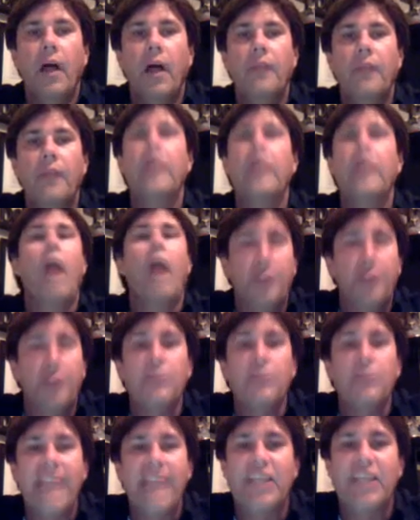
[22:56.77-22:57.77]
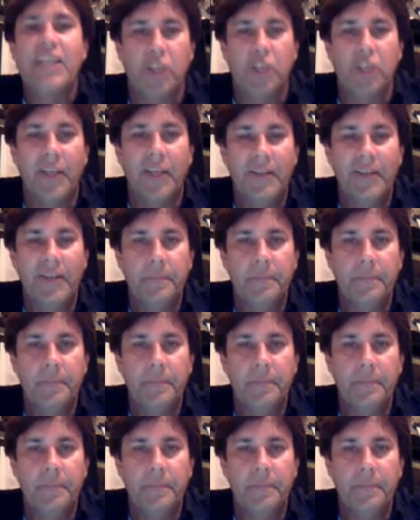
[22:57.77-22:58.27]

their authorization.